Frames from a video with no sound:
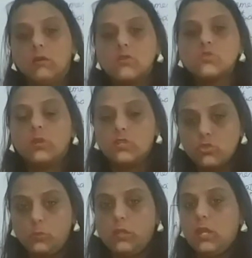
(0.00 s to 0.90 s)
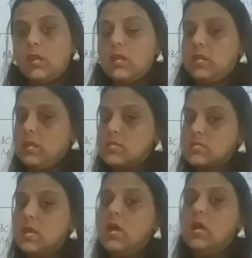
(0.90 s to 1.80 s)
So it should be there that yes,
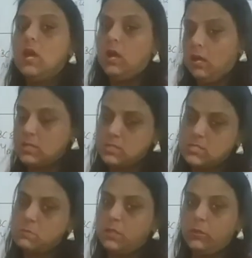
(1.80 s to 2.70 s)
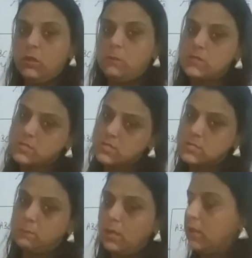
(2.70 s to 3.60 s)
this particular person is
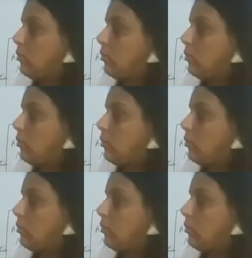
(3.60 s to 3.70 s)
applying.